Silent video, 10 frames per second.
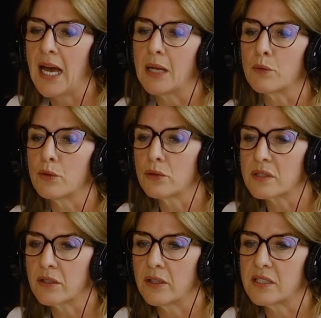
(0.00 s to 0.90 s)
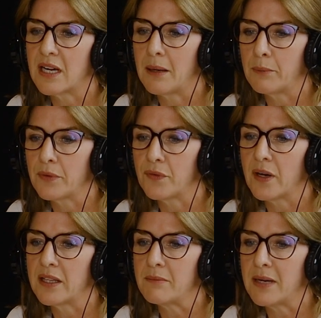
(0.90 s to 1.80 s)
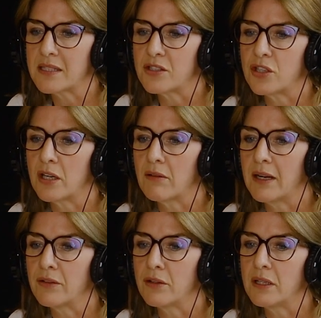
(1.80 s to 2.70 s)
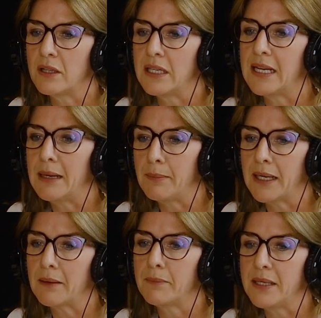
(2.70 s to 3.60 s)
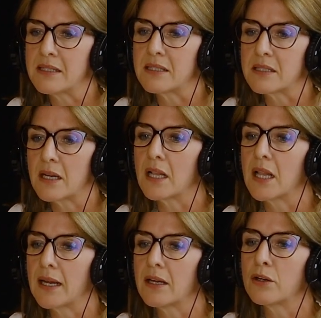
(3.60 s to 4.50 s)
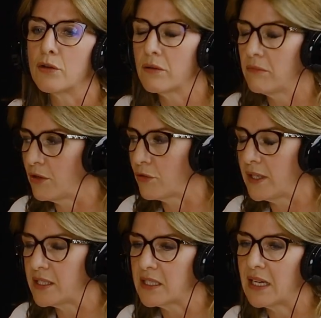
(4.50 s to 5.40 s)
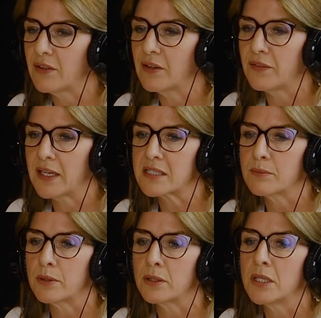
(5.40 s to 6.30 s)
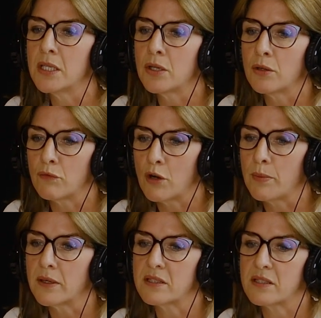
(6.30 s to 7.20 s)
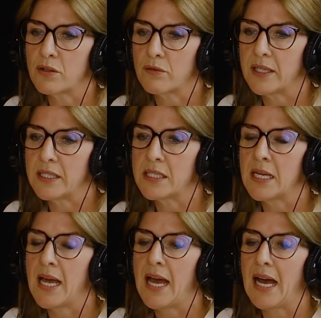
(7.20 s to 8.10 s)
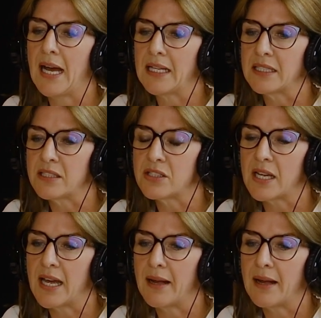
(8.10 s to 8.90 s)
And we're also going to amplify the messaging around the enabling pieces like grid and having a flexible, robust grid, and